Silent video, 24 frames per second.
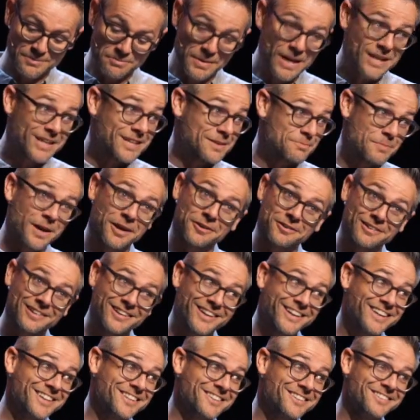mountain
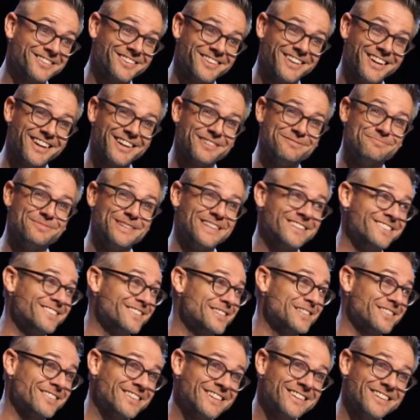lions have
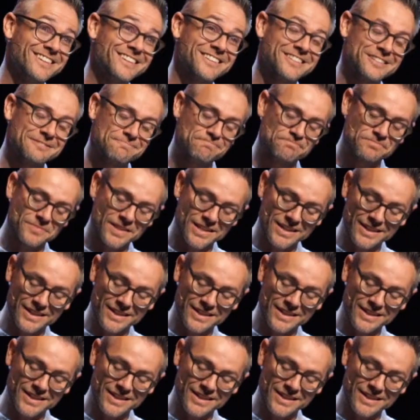been seen